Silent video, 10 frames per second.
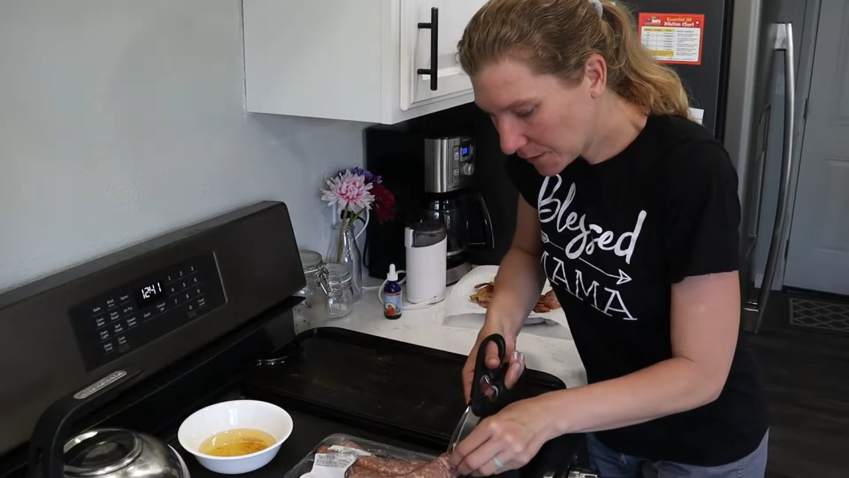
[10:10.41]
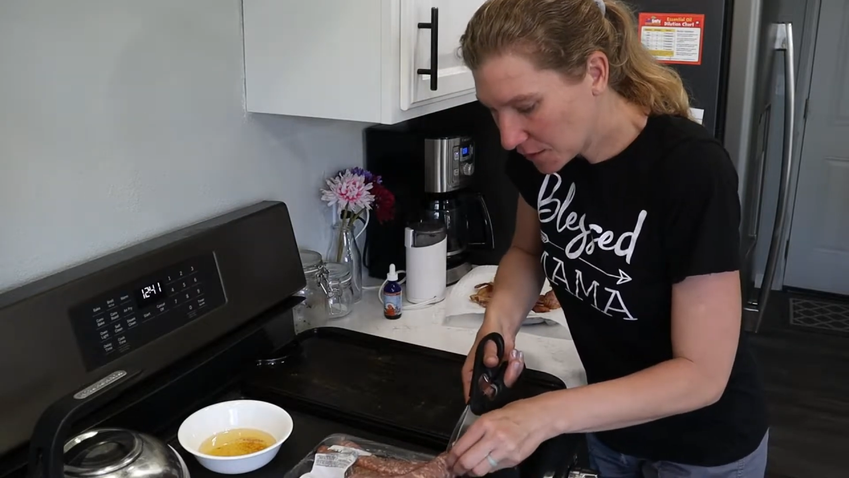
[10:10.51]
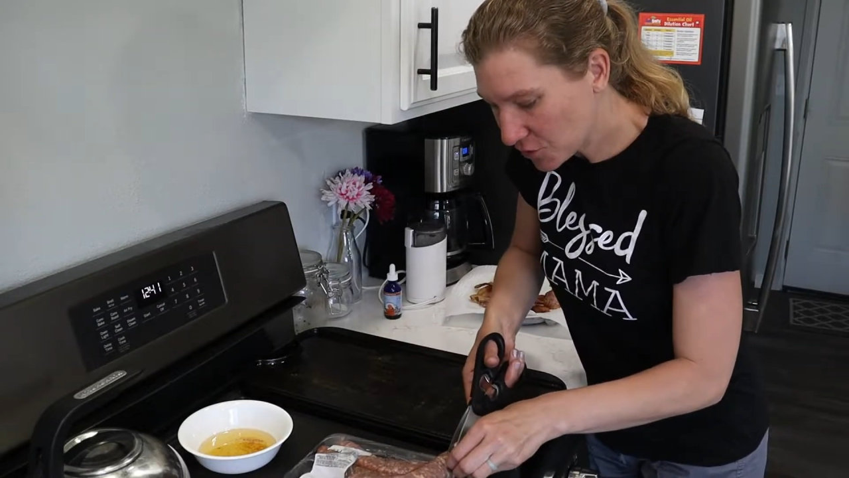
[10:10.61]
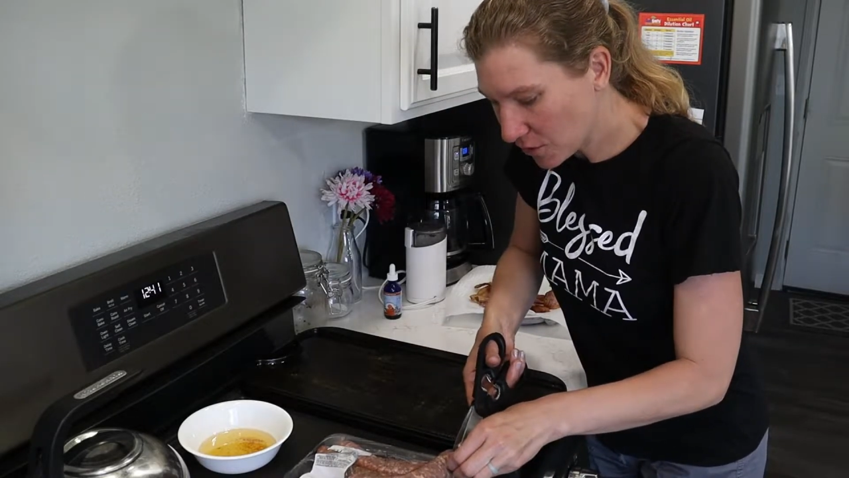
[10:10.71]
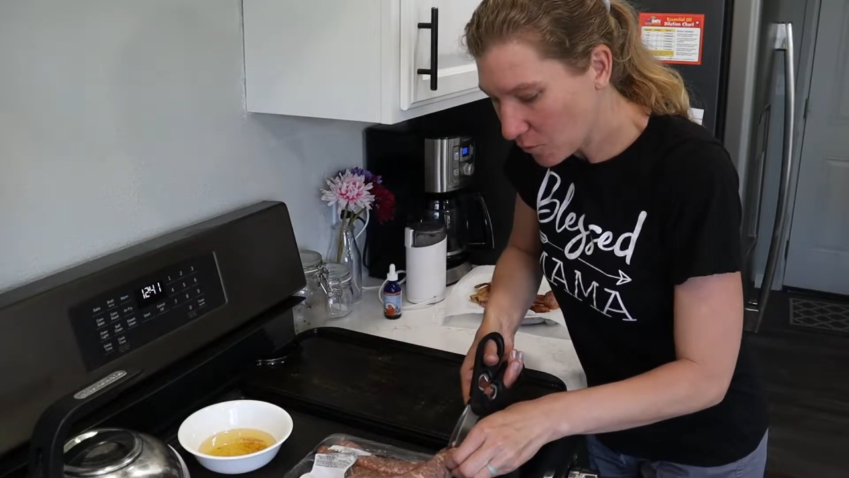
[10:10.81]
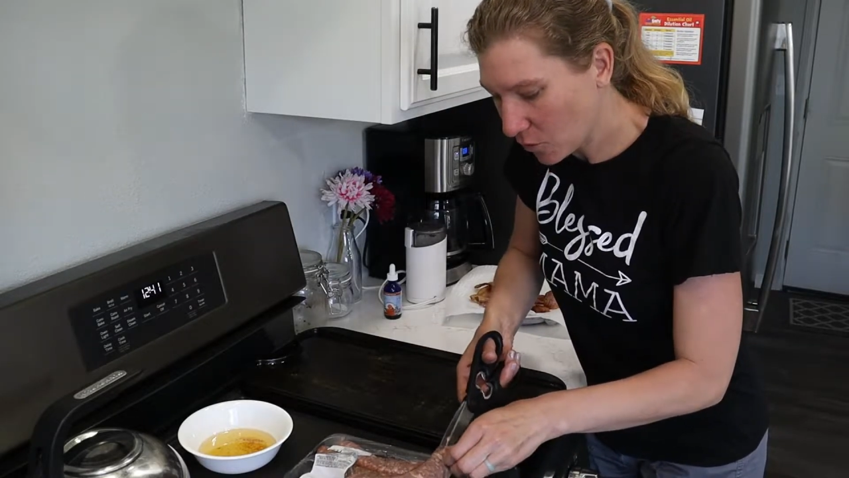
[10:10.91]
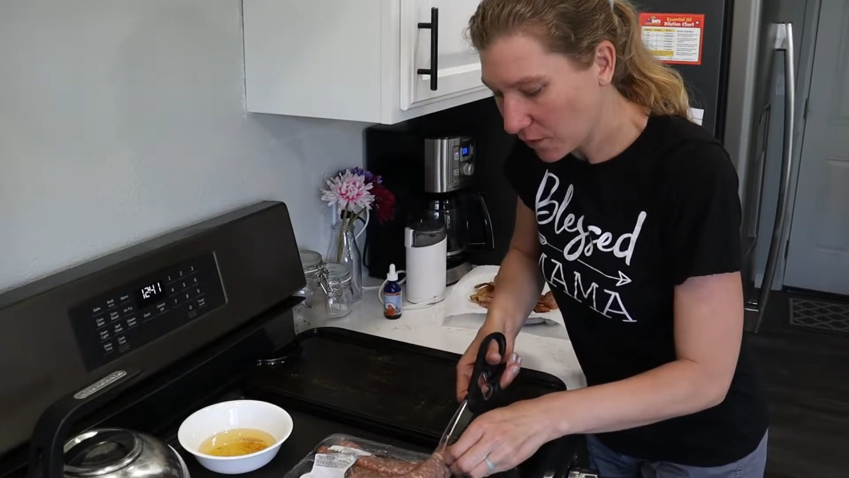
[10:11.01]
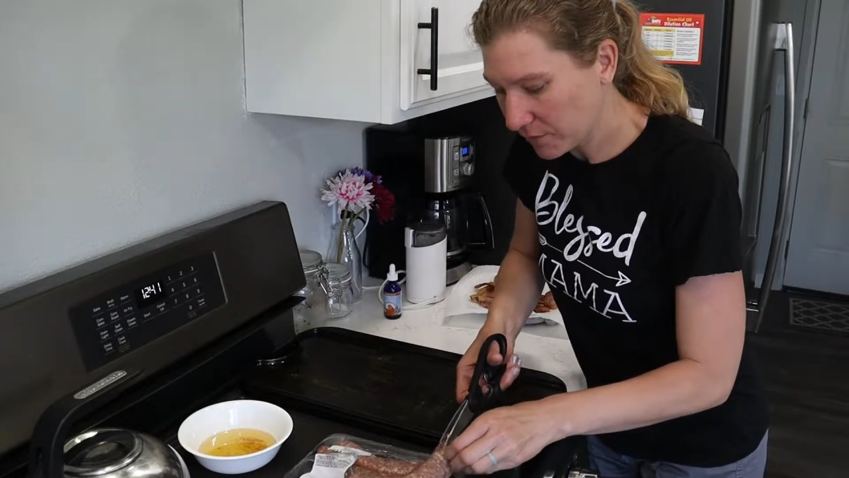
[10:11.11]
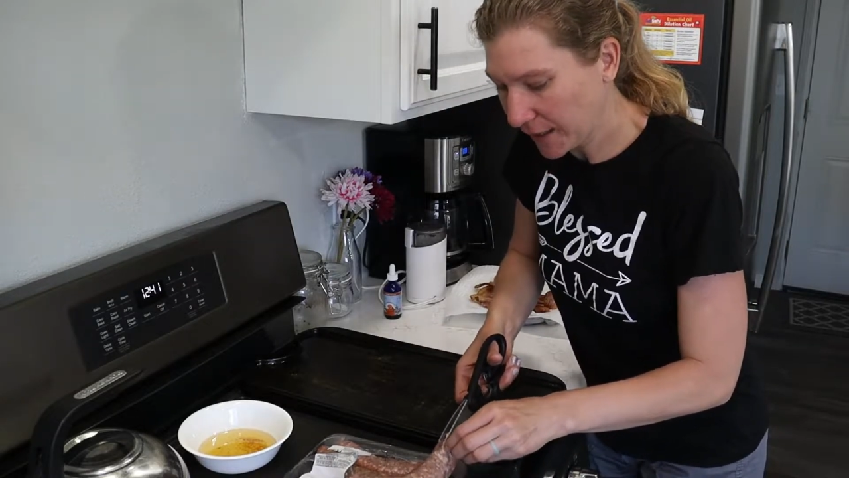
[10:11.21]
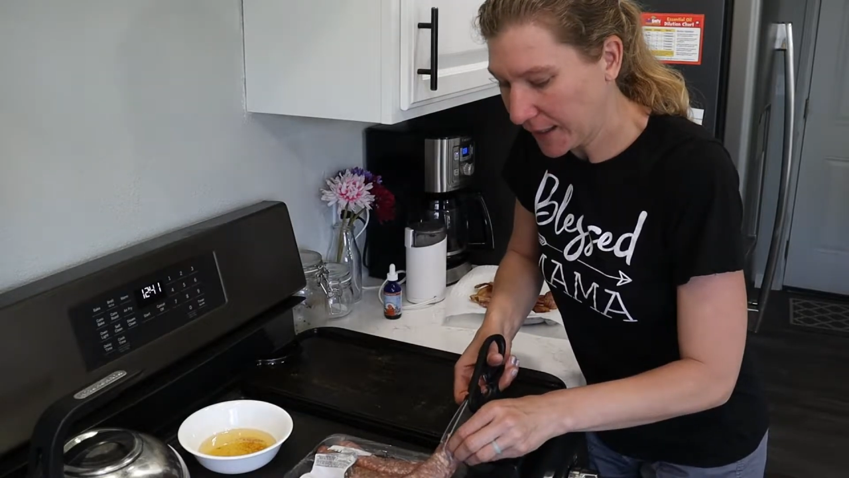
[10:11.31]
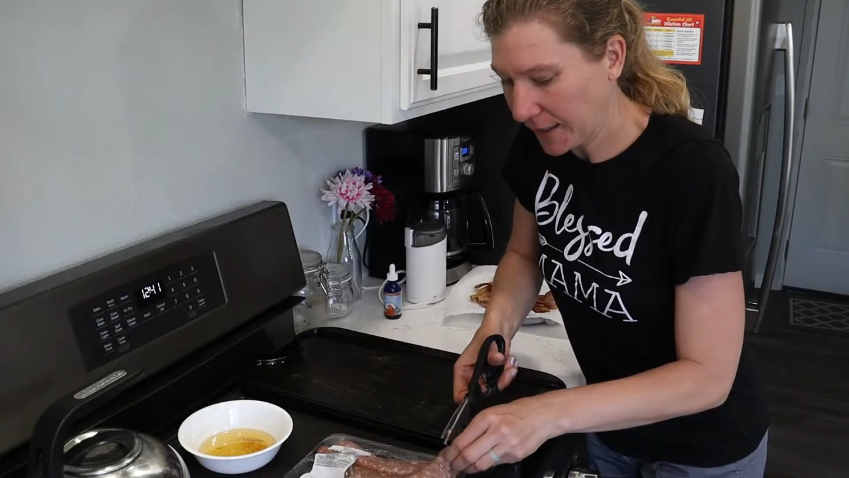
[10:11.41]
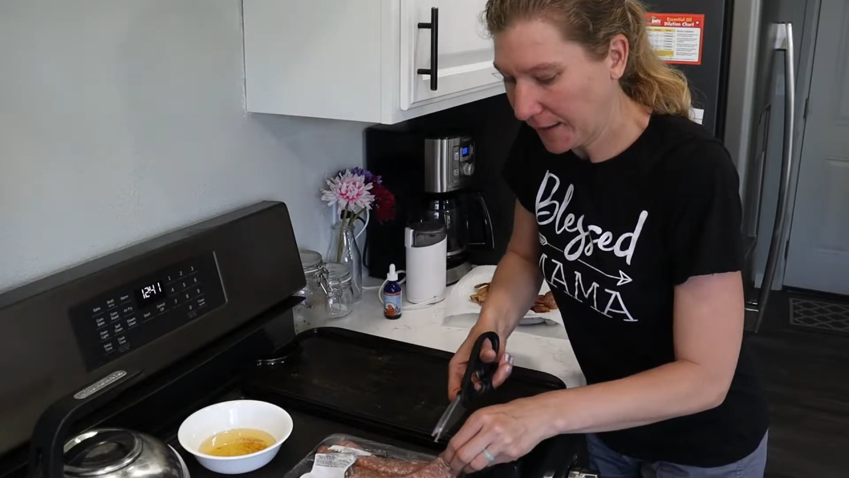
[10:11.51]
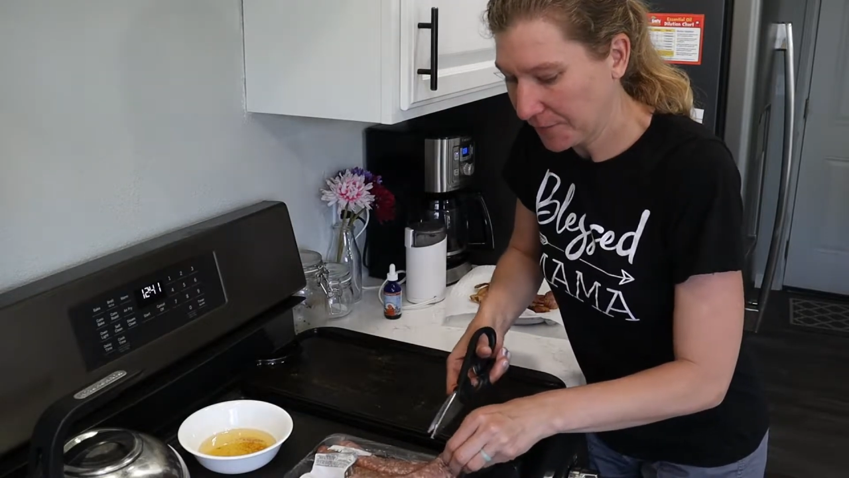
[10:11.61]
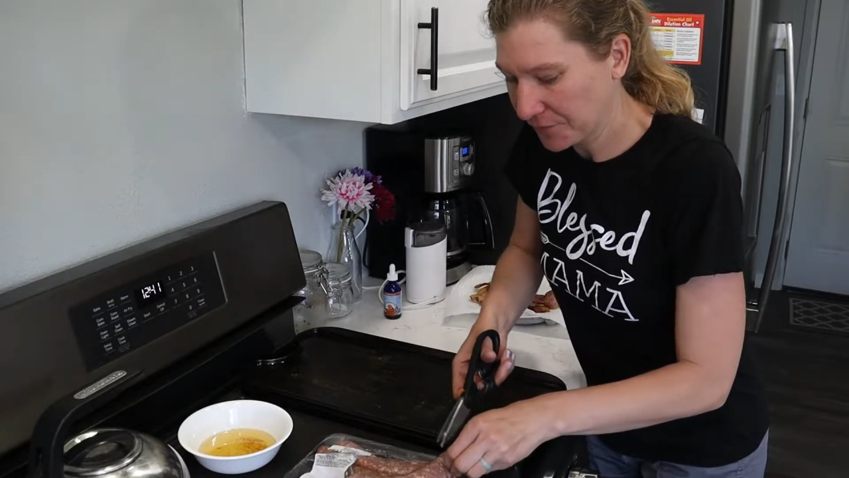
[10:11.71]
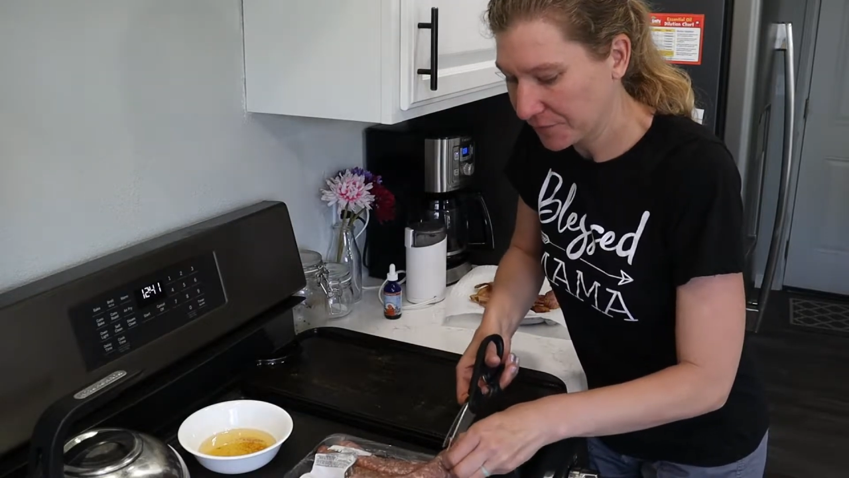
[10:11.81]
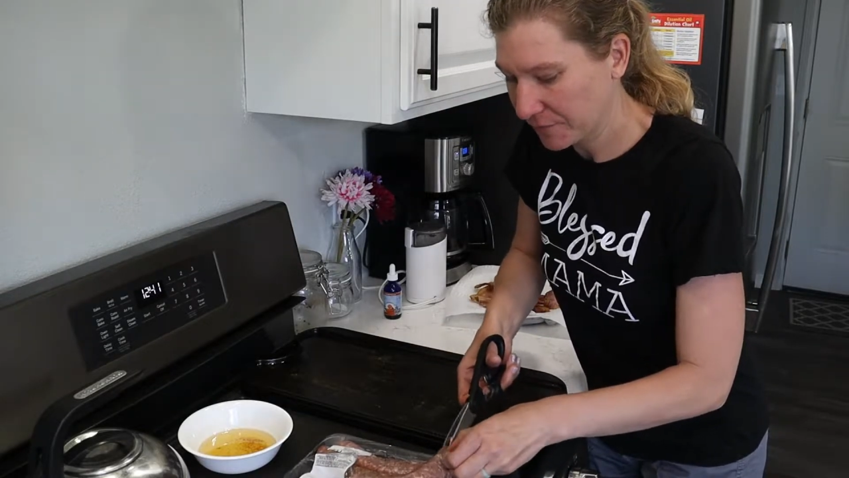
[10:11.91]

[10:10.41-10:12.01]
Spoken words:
gonna do it more of like a